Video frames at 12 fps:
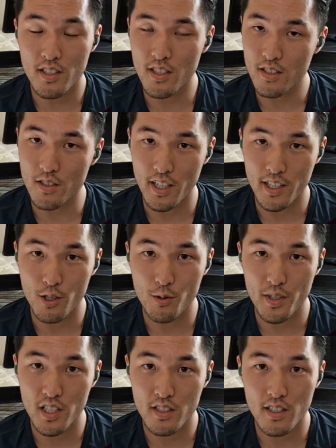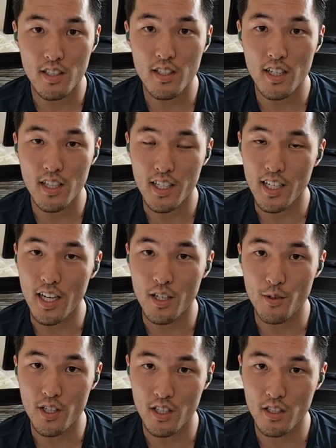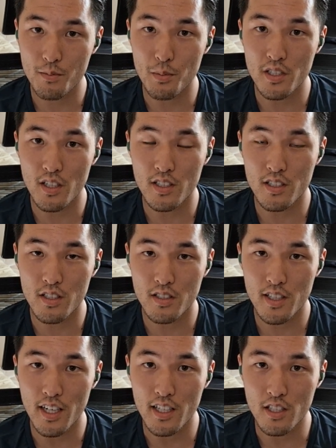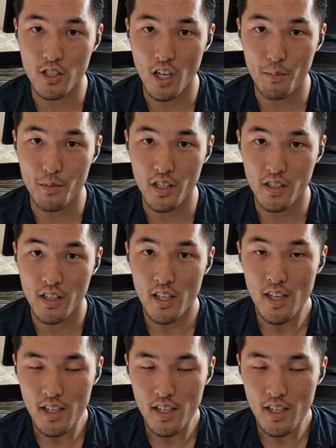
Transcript: He doesn't like humans. He did not like anyone else besides just getting a job done.